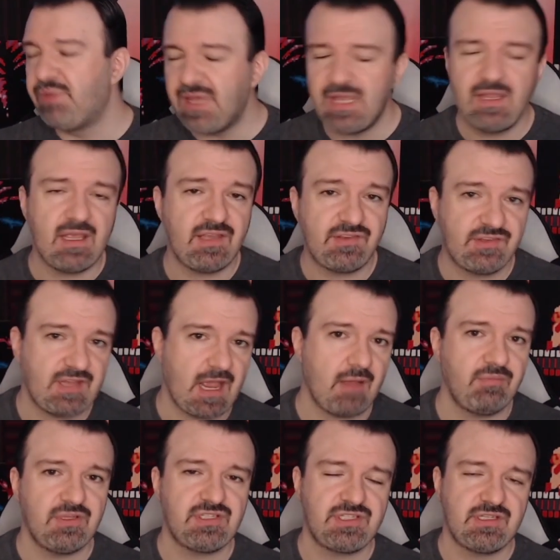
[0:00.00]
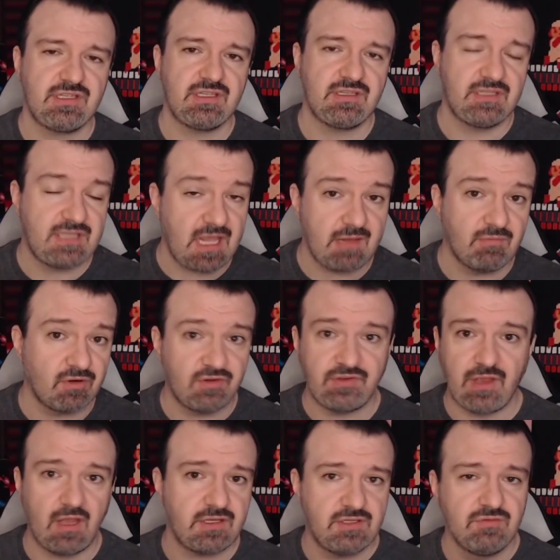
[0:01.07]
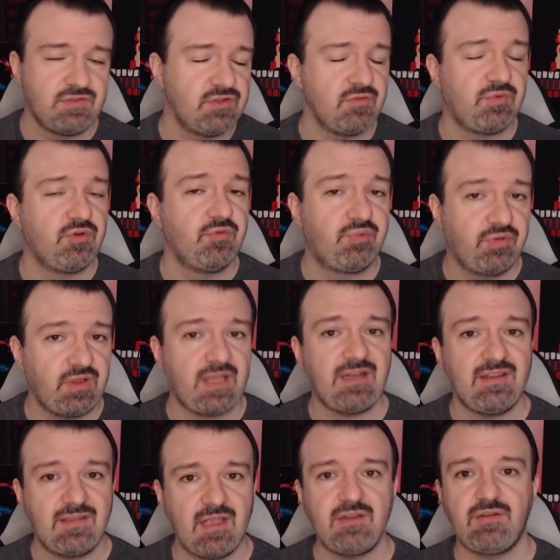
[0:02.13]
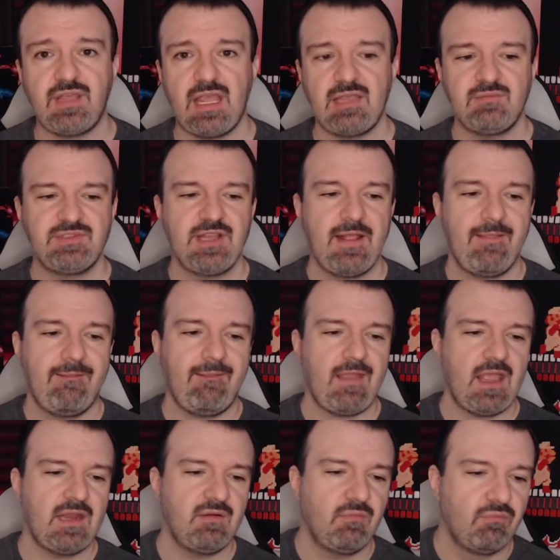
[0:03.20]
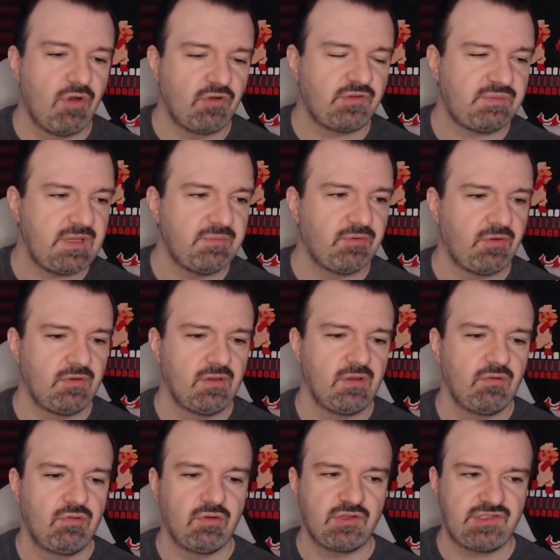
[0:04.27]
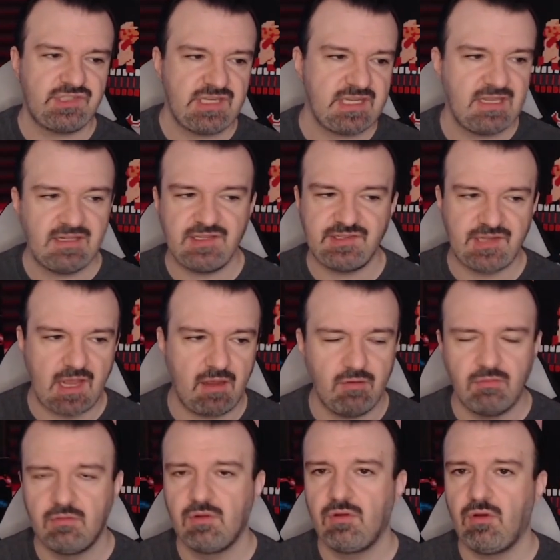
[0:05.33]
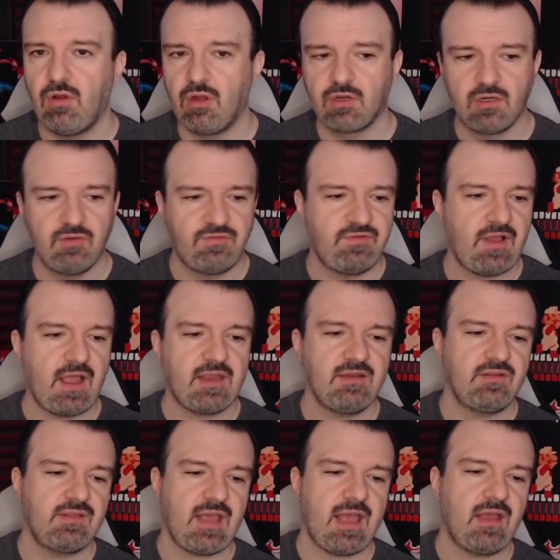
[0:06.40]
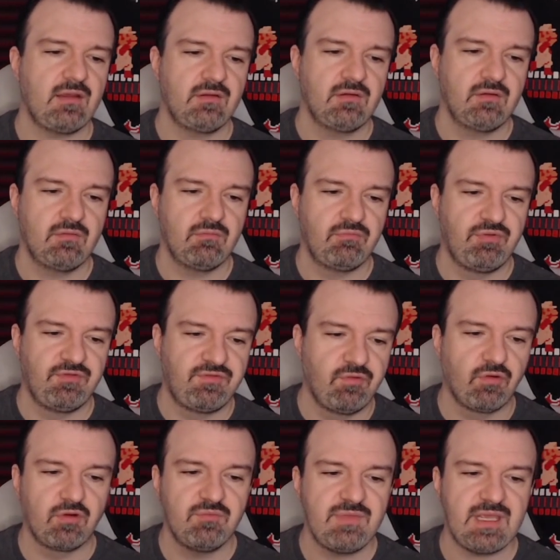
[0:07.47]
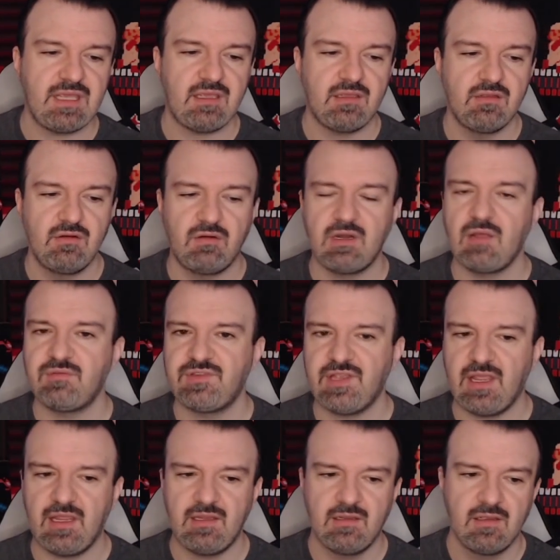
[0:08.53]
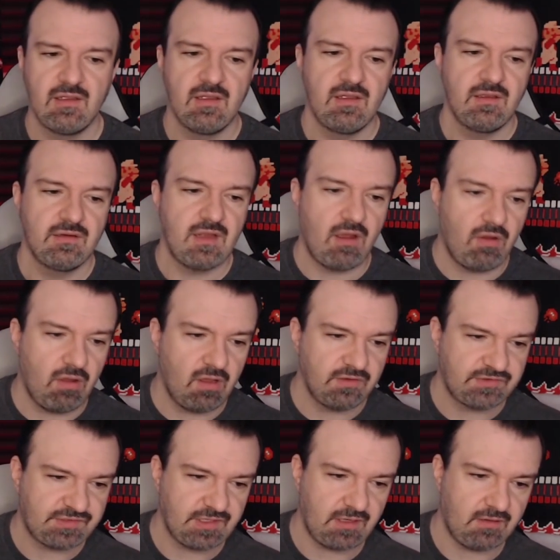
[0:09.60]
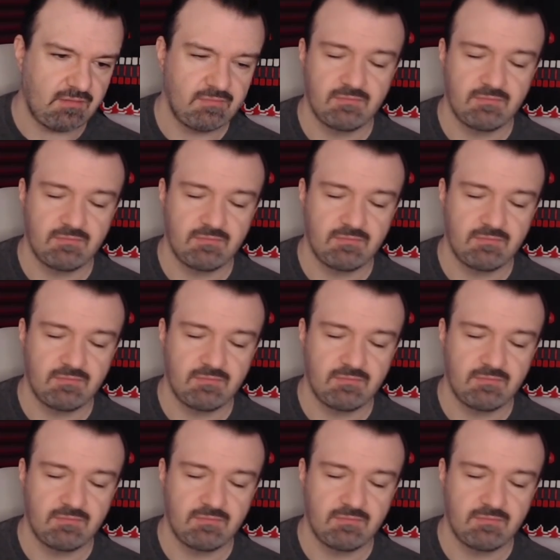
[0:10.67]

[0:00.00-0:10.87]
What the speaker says: Big established gamers on YouTube who play Nintendo games. And most people who are seeking this out are going to find that before me. You know what I'm saying? Now, also,